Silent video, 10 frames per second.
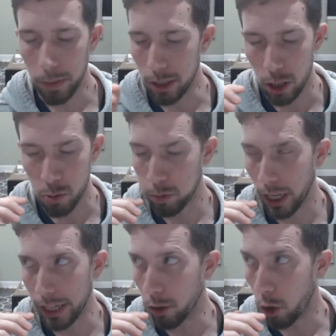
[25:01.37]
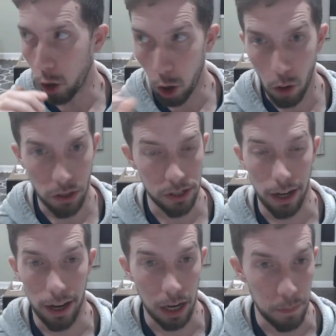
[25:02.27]
It's played all the
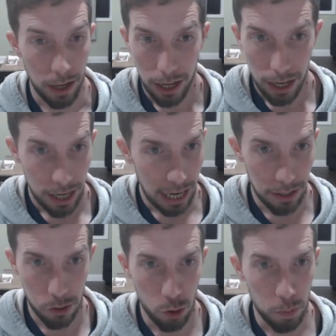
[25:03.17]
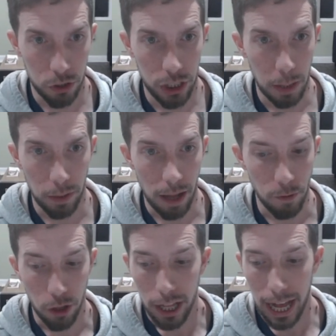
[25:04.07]
time at the Super GM
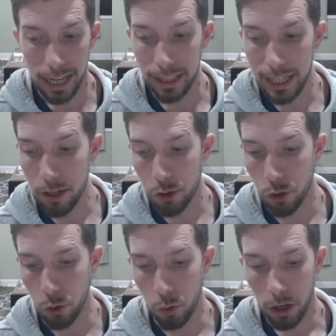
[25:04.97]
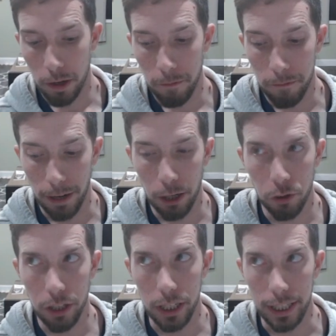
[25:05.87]
level, and it leads to
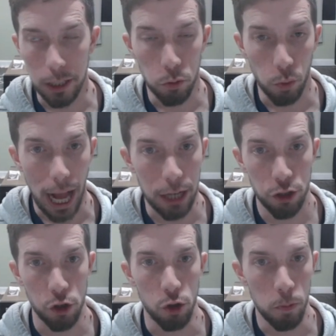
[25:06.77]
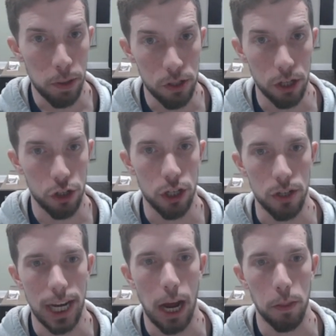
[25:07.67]
very irrational
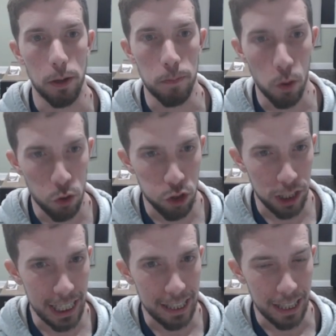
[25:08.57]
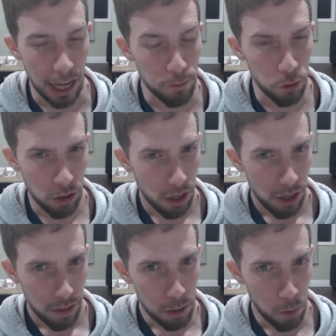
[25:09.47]
positions. Now, they're mostly level,
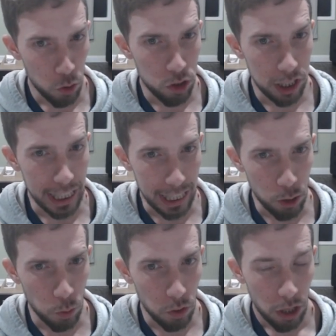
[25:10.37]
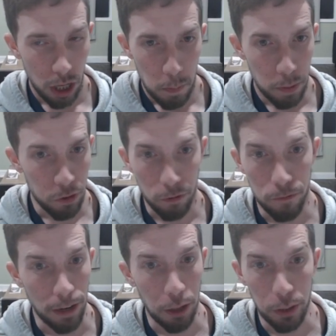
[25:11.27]
they're mostly equal, but they're
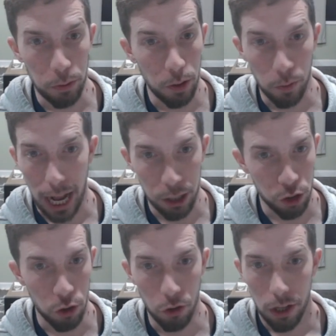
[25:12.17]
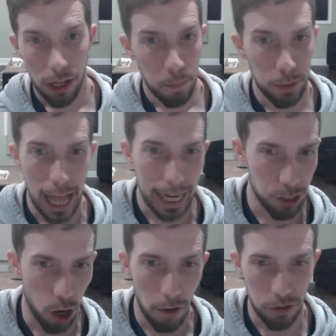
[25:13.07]
very irrational. Black
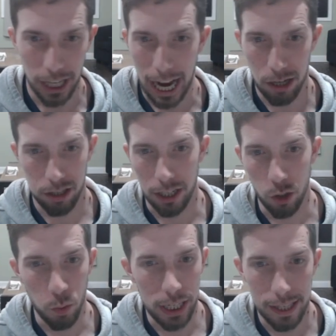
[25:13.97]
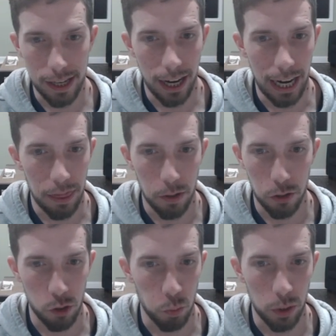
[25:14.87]
is often castling queenside. They're
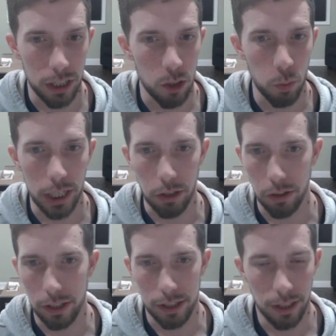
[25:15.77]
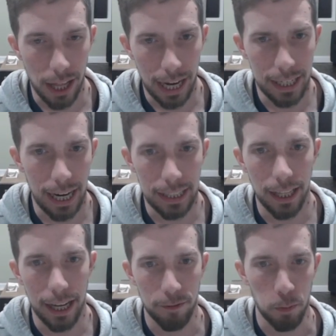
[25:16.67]
just really weird. The line I
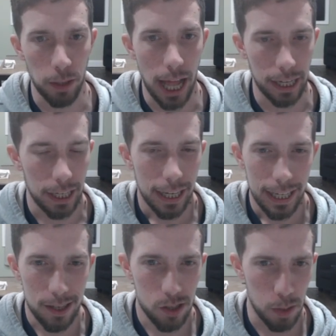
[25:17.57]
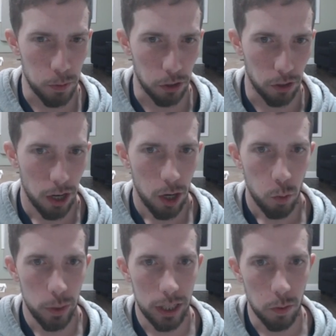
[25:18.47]
like for black, it's similar.
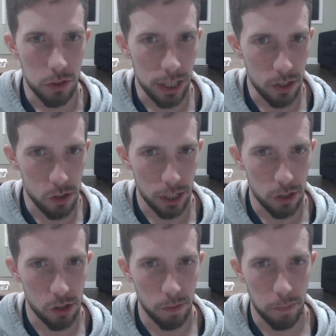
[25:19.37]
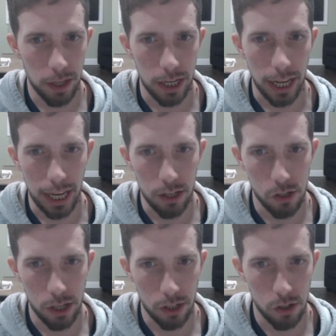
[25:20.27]
We go d6, then
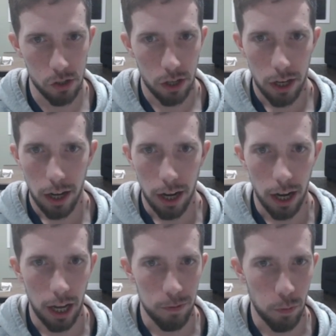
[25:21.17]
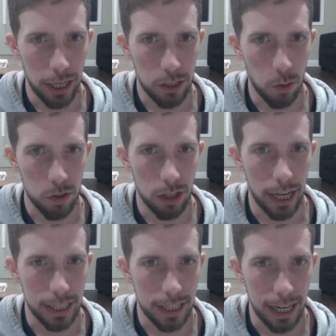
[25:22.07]
a6. If white goes
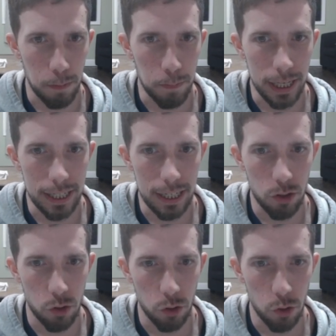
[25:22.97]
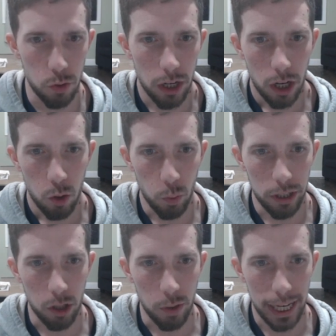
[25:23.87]
like knight b, d2, we
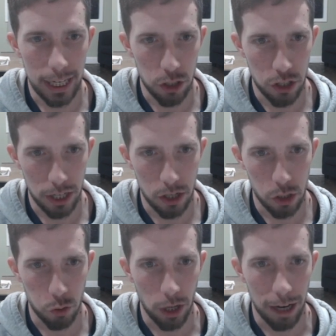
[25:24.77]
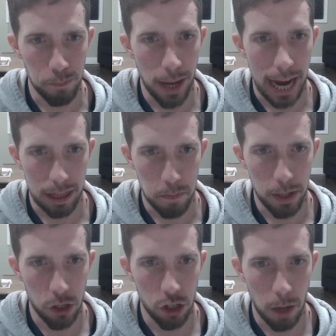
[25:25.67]
go h6, drive back the
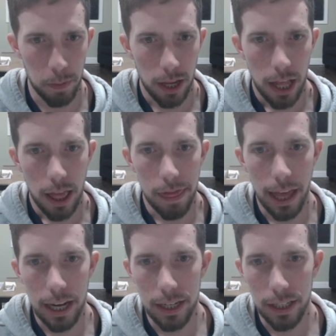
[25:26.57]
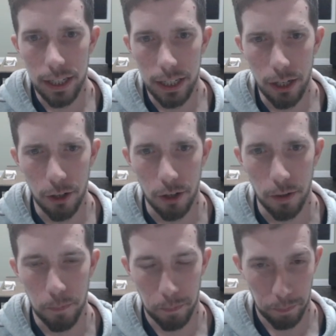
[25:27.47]
bishop. Then here,